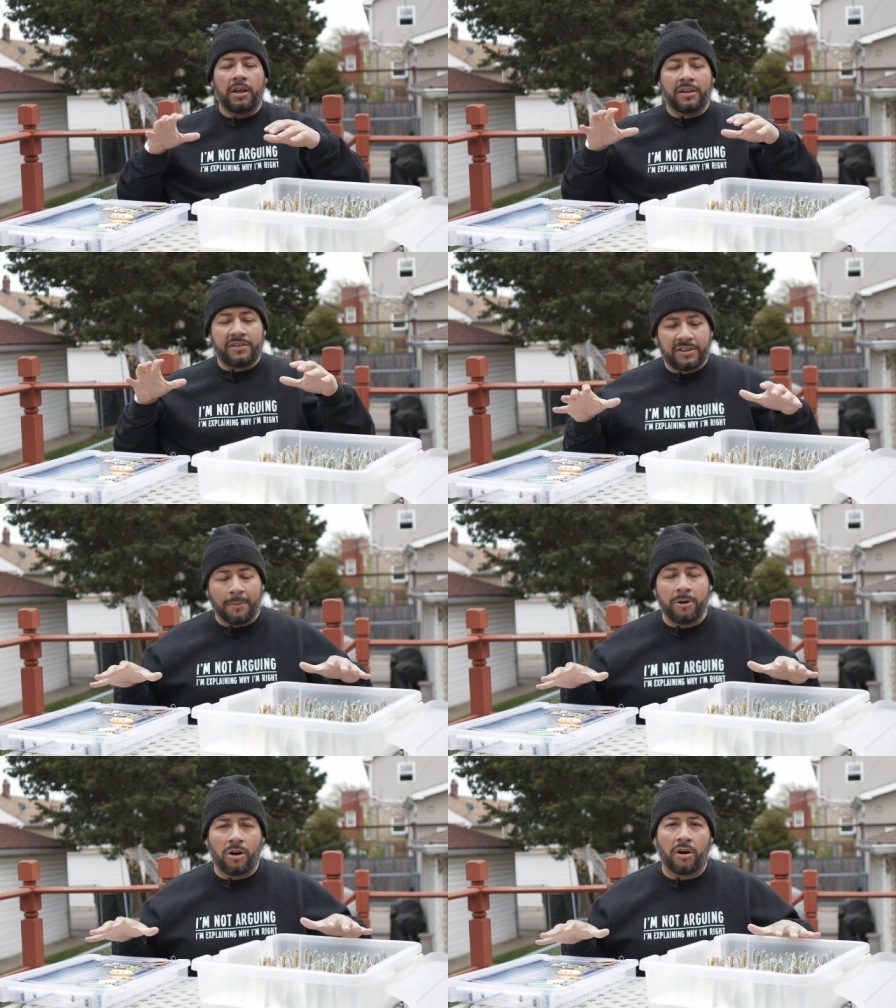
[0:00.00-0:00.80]

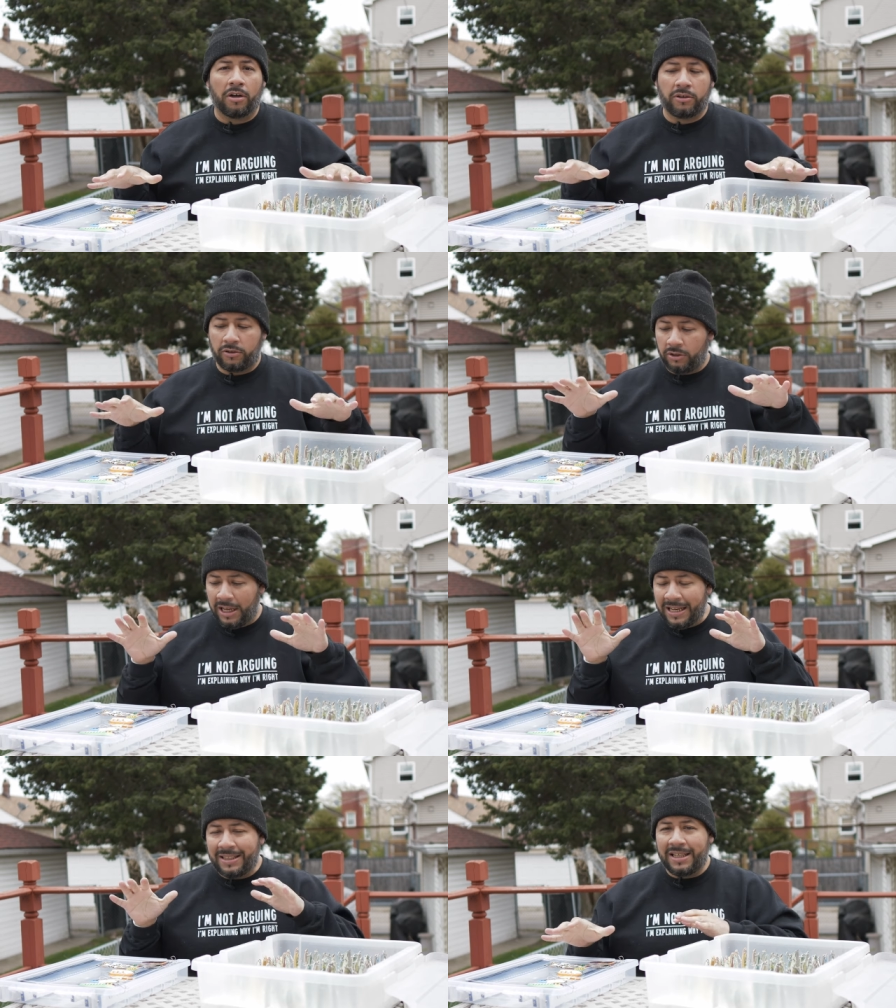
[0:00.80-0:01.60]
seminar
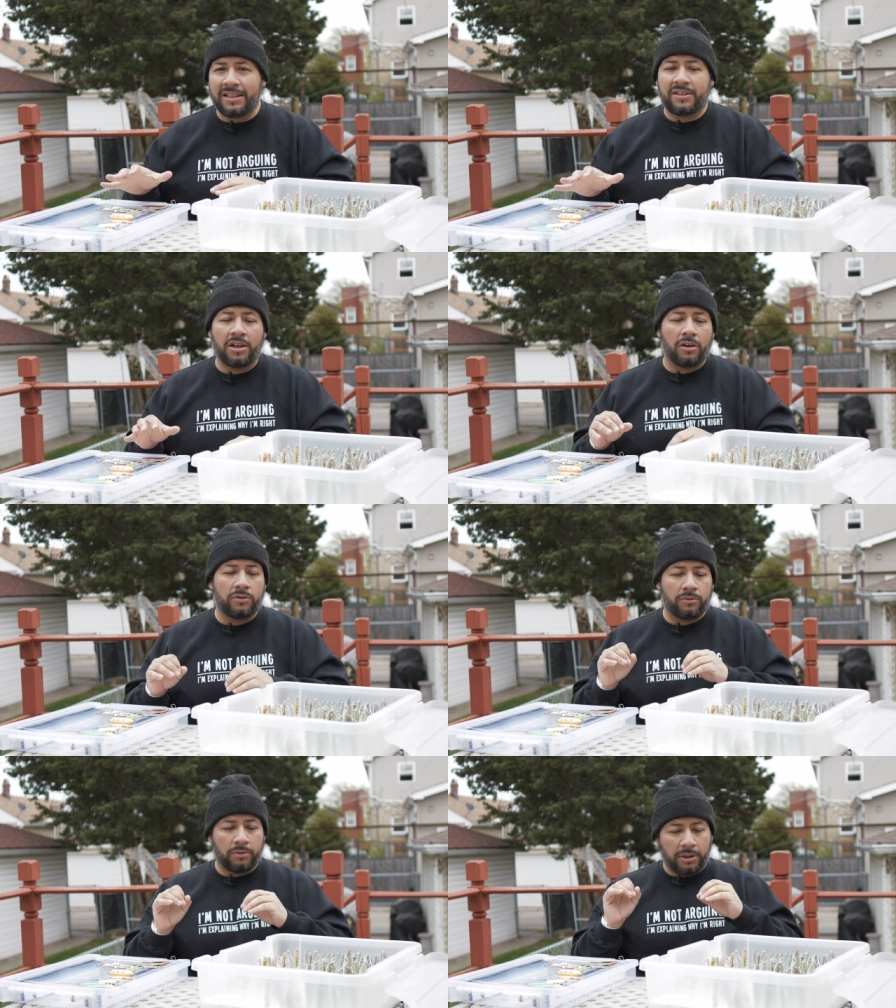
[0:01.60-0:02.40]
in
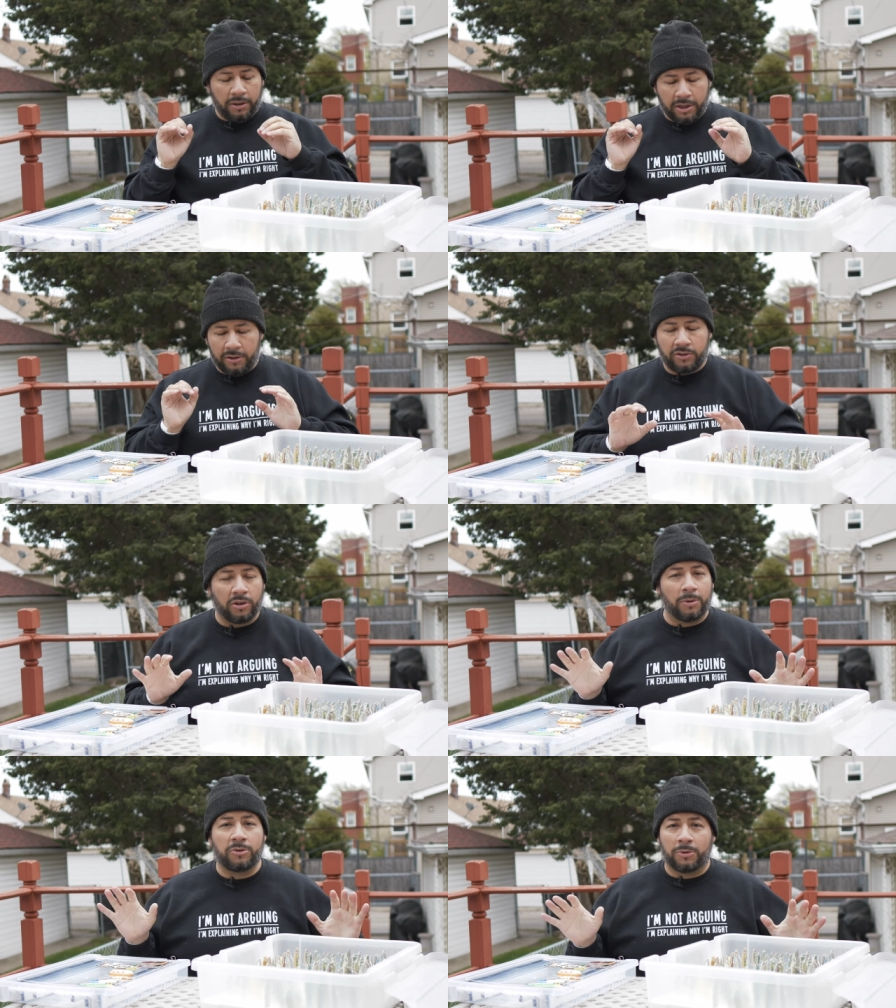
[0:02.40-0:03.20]
details, in
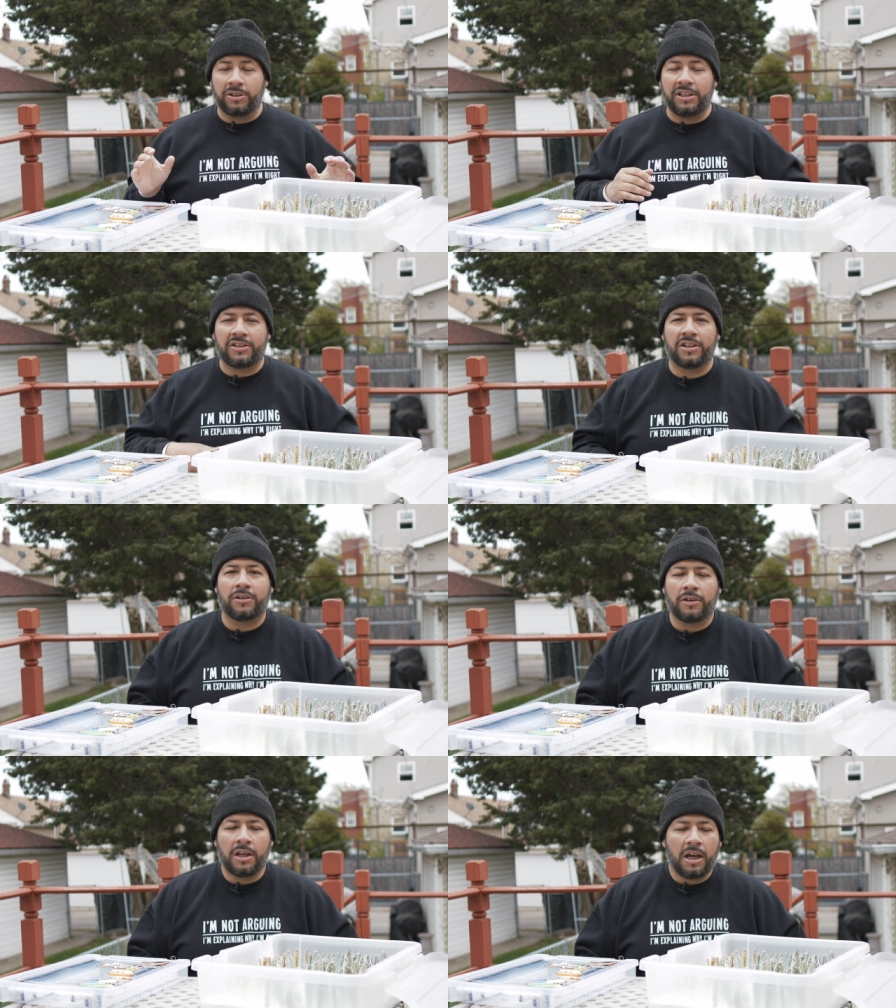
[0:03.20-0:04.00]
so much more
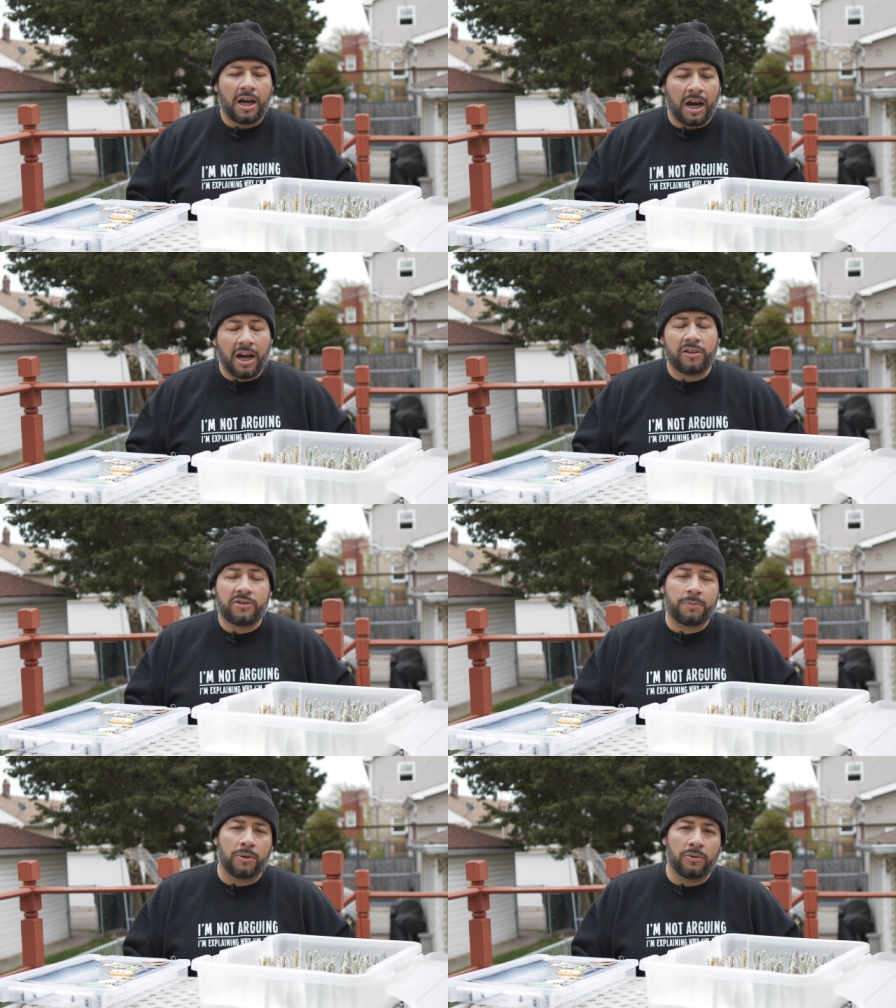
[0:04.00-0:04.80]
detail on
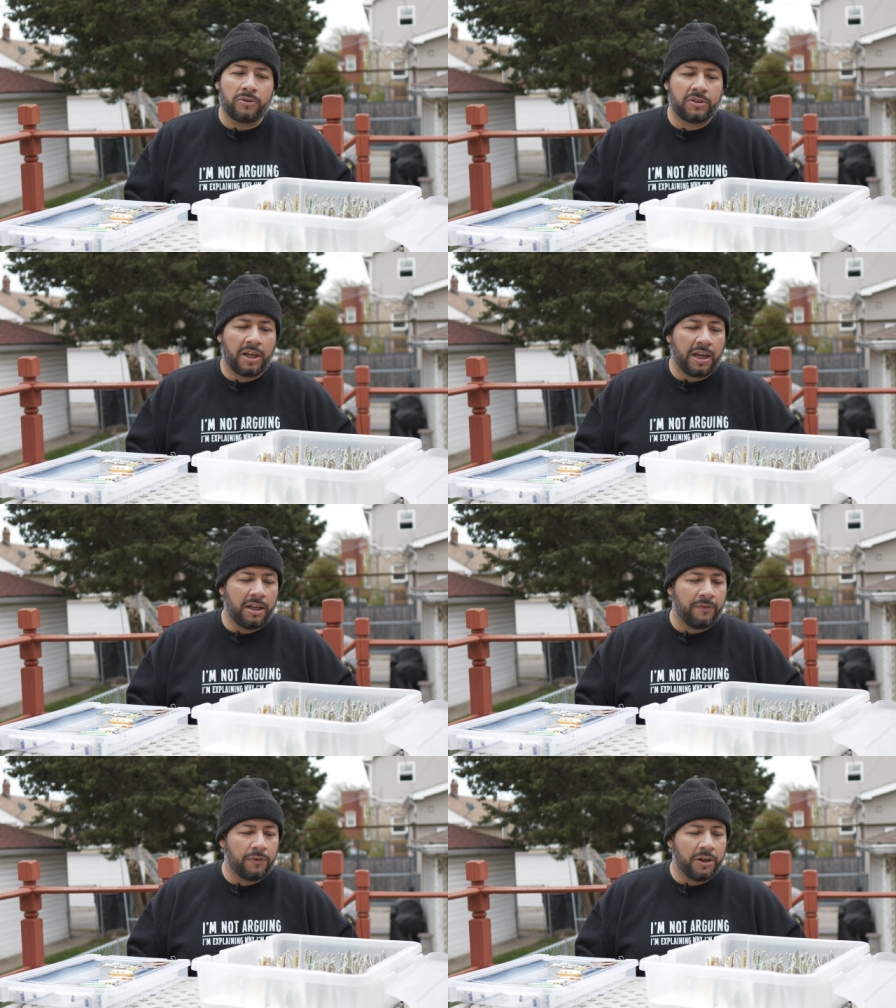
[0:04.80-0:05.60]
spoons. And
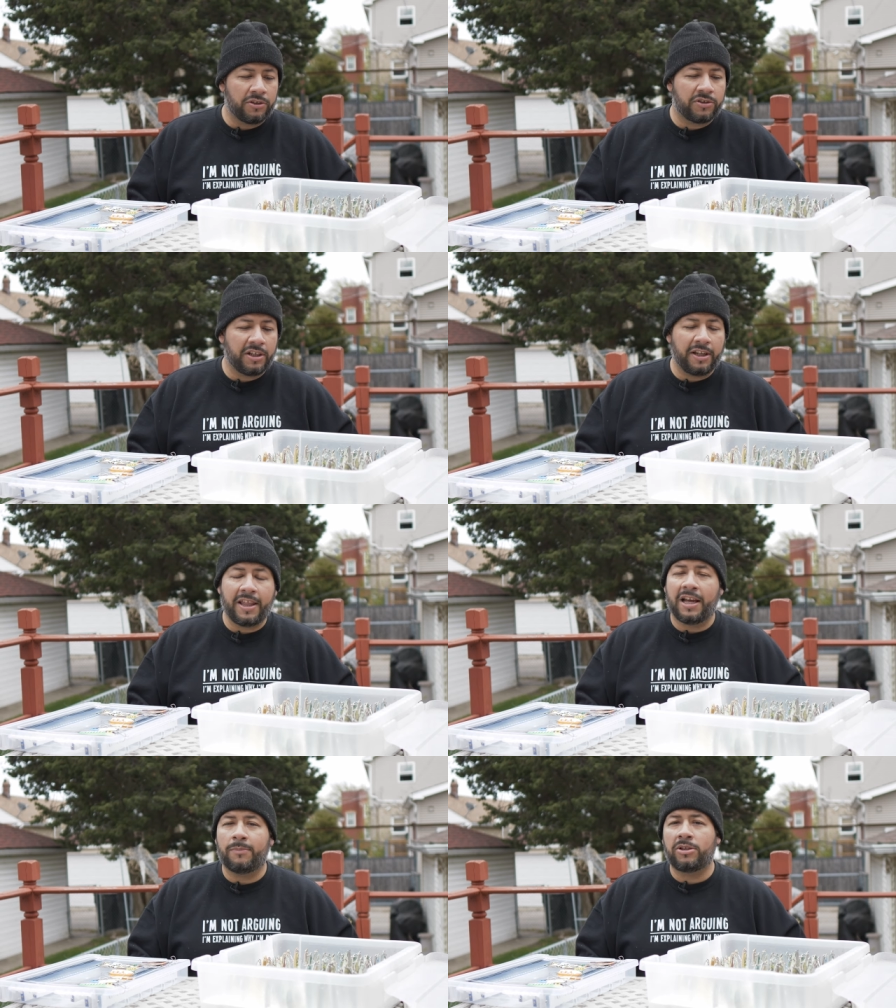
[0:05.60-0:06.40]
if you're interested in
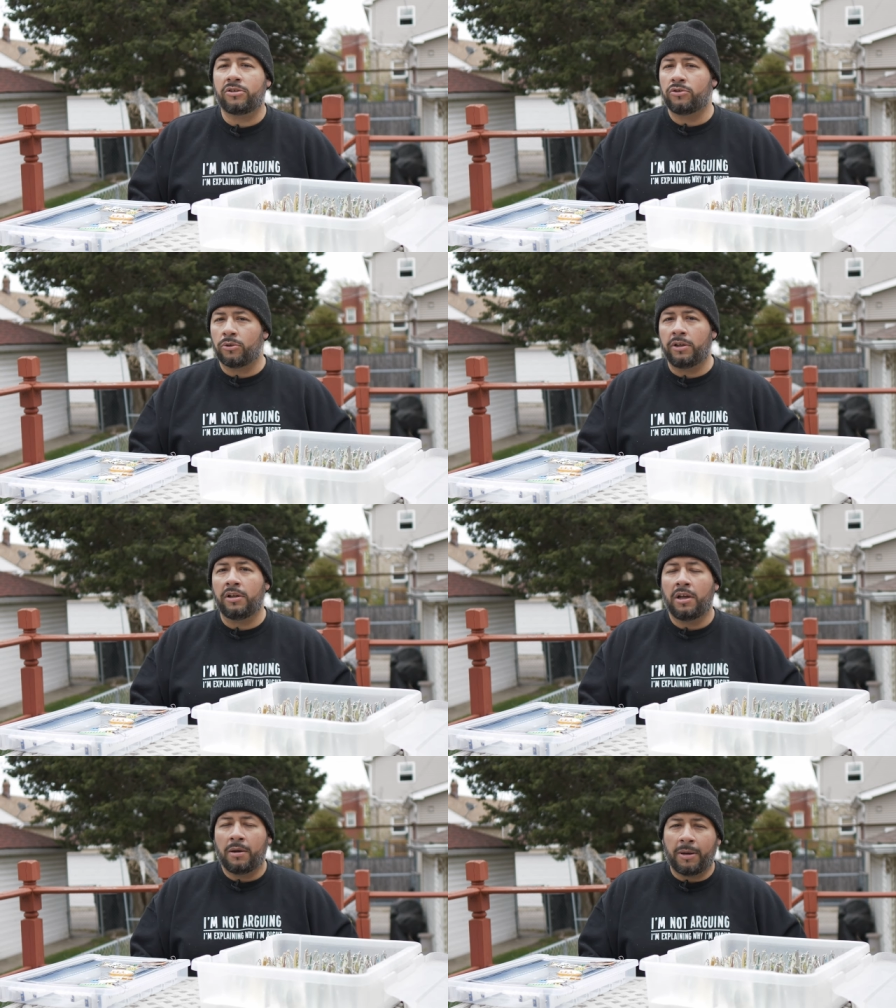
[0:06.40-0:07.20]
that, make sure to join
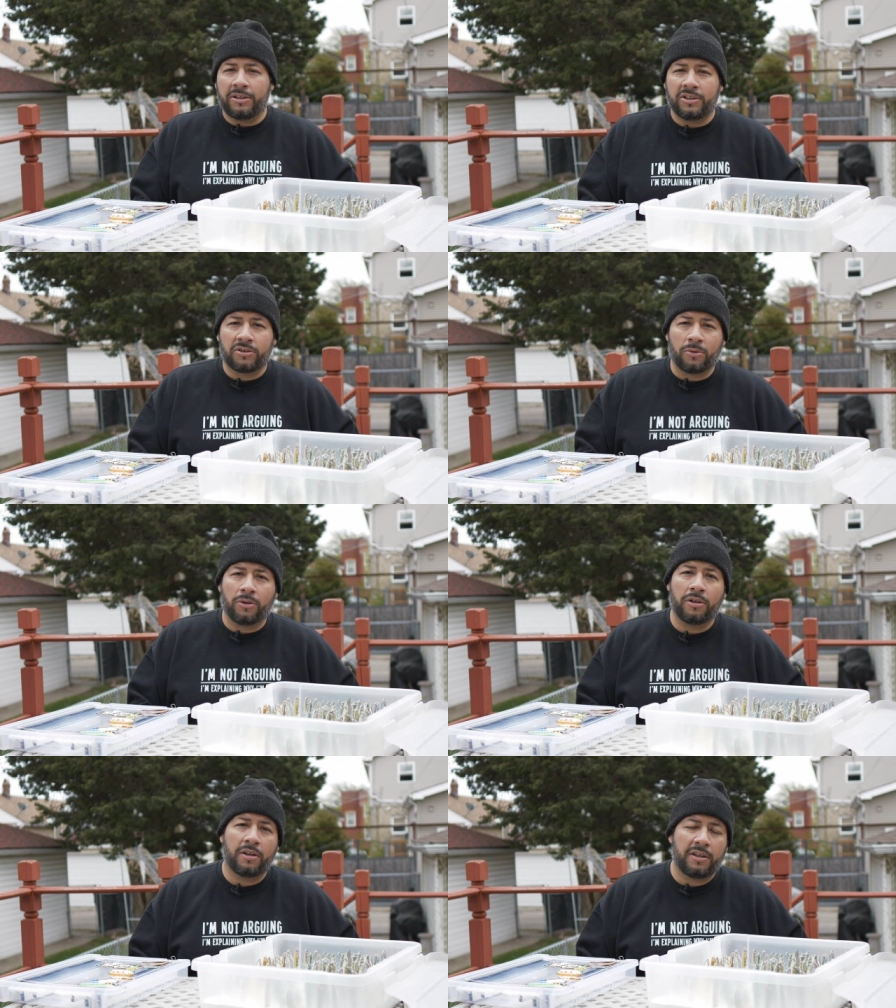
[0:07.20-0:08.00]
my
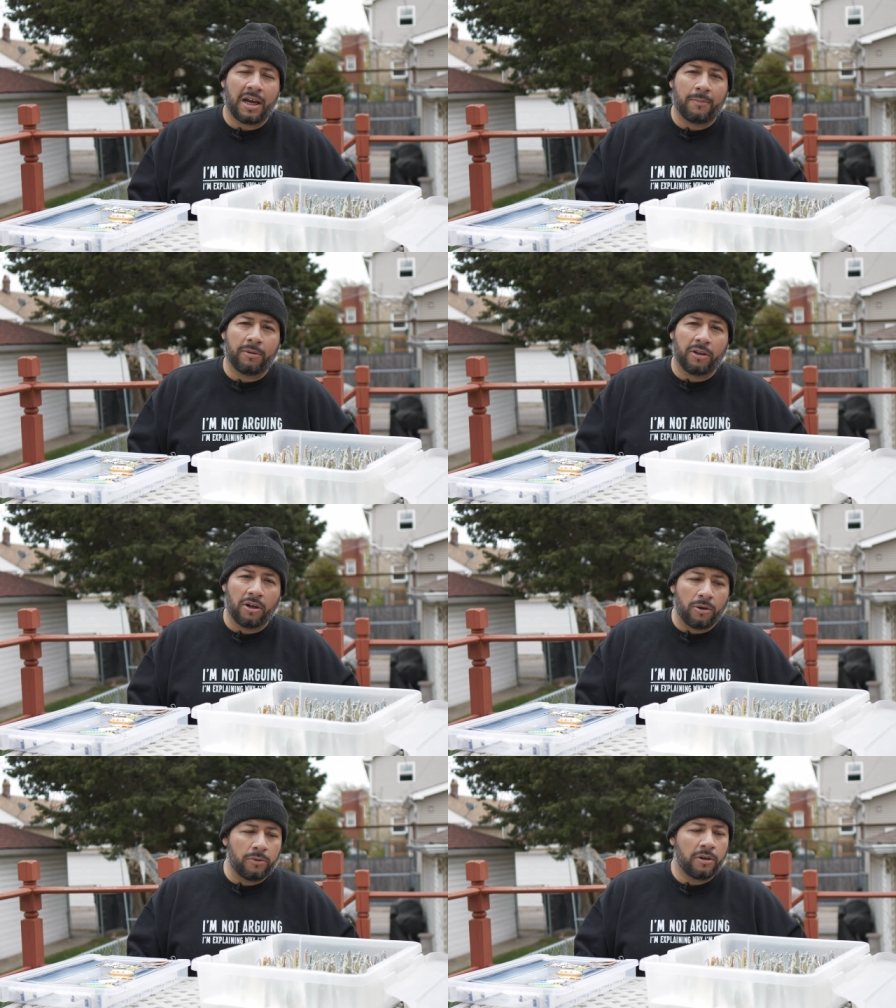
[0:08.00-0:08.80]
Discord down
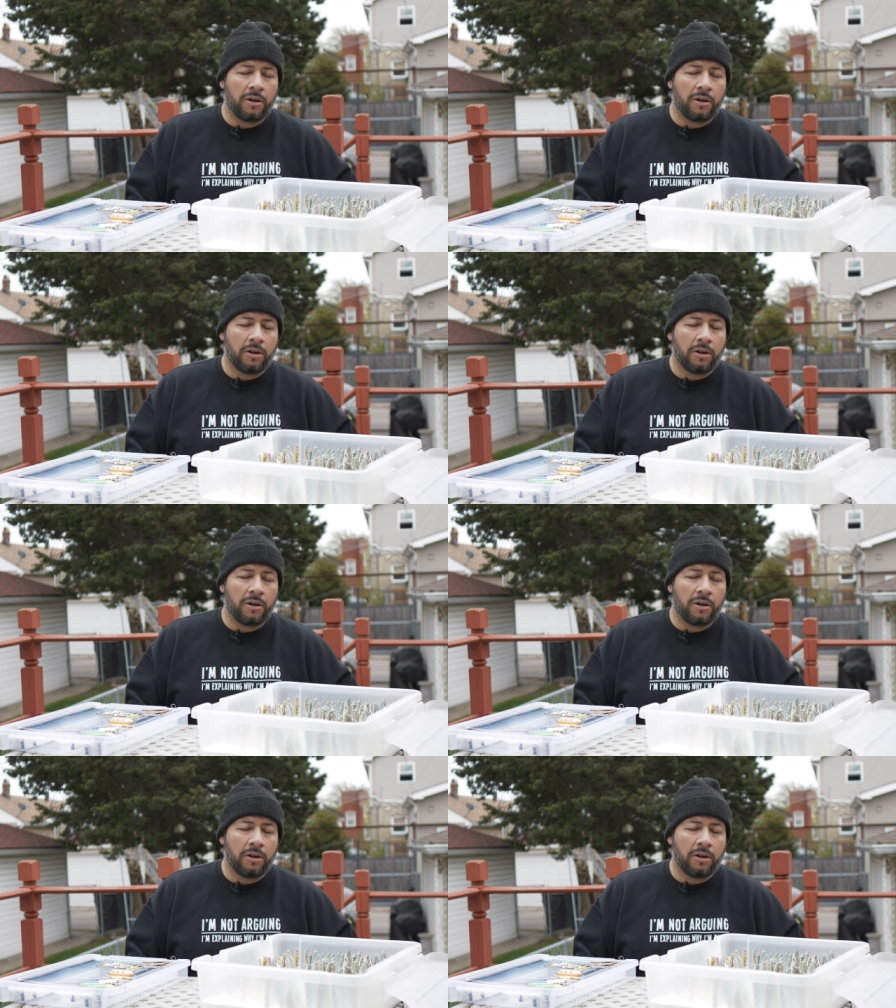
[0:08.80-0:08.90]
below.